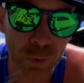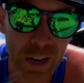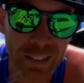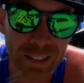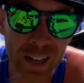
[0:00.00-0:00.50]

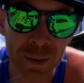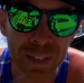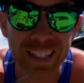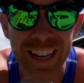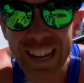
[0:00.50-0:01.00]
ride time,
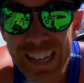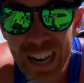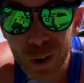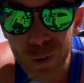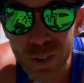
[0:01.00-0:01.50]
it's 80
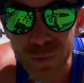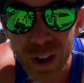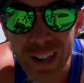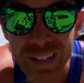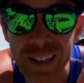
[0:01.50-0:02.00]
hours of
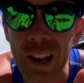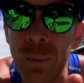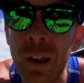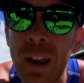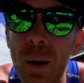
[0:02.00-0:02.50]
ride time,